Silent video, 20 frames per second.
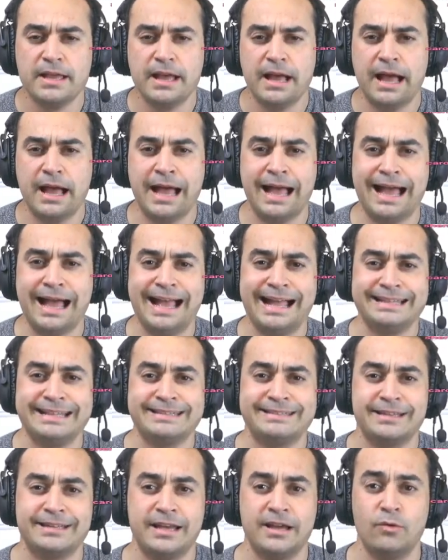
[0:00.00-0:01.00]

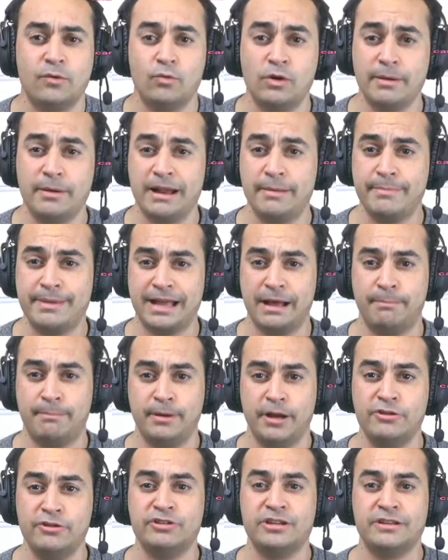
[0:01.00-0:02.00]
And we're going to be
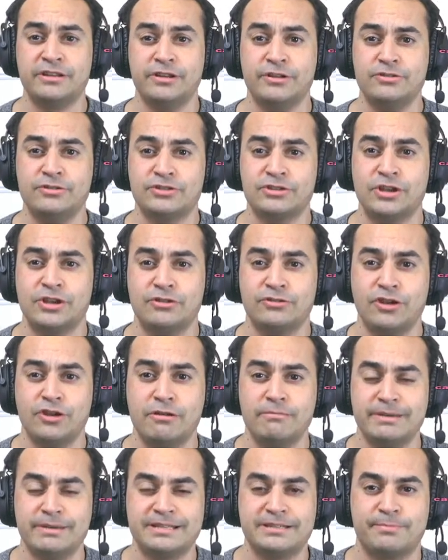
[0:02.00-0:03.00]
uploading those, so
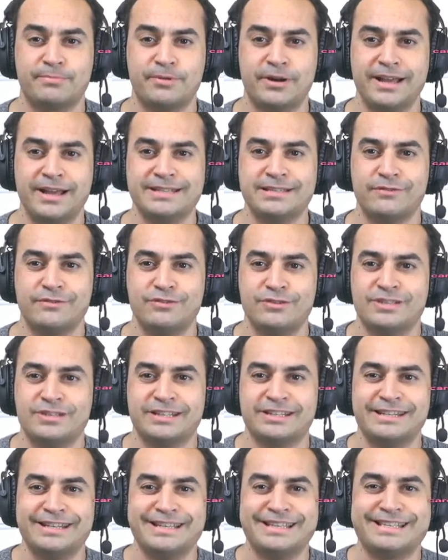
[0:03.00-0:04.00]
don't be surprised if you
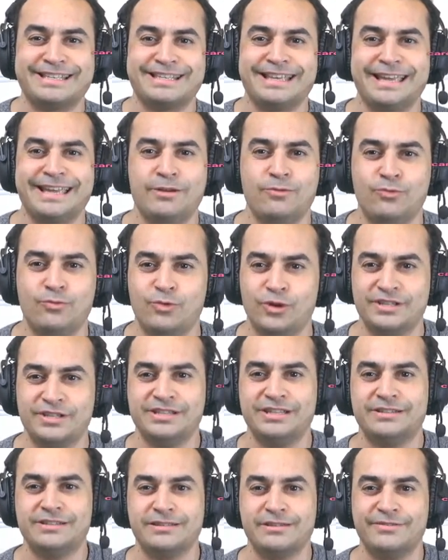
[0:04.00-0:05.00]
suddenly see, what's
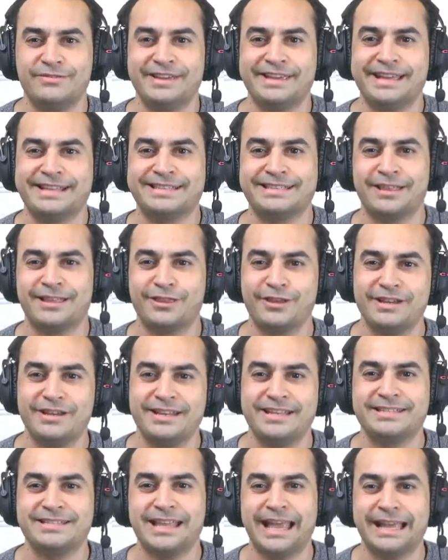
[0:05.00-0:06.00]
he doing? It's a
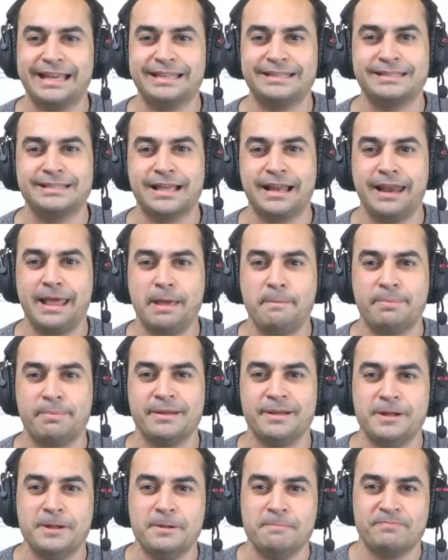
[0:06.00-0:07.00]
30-second clip,
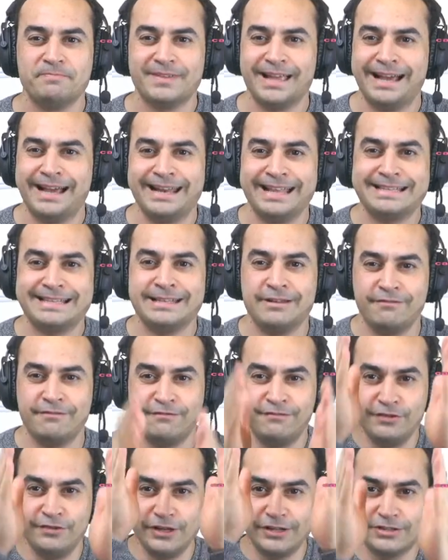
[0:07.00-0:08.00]
and it's in a
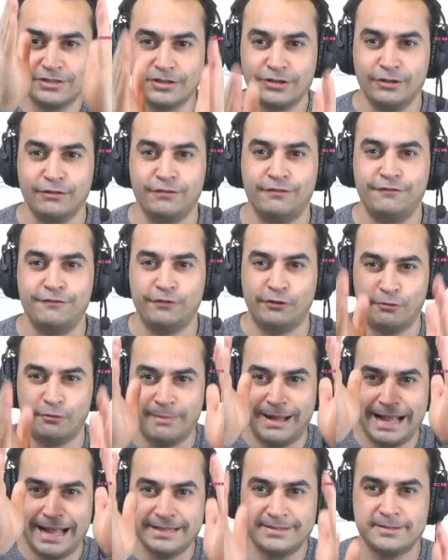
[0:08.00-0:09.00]
vertical
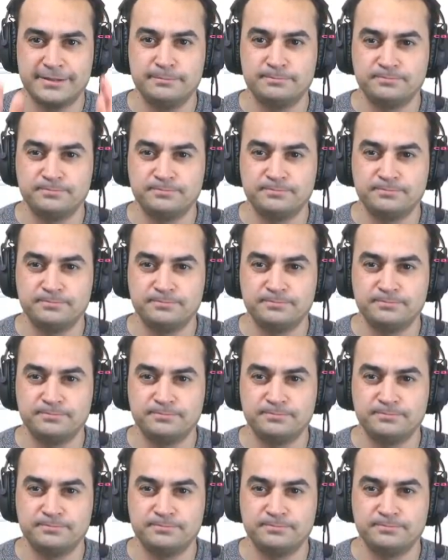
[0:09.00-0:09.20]
format.